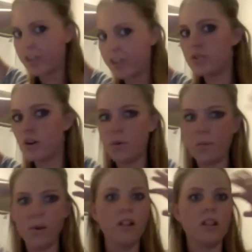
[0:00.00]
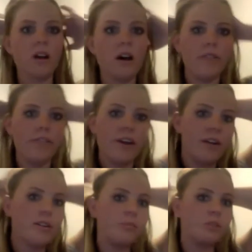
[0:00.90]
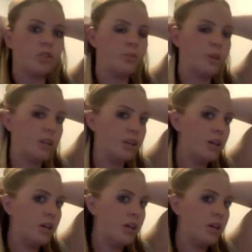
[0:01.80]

and you don't want a lot of hair in between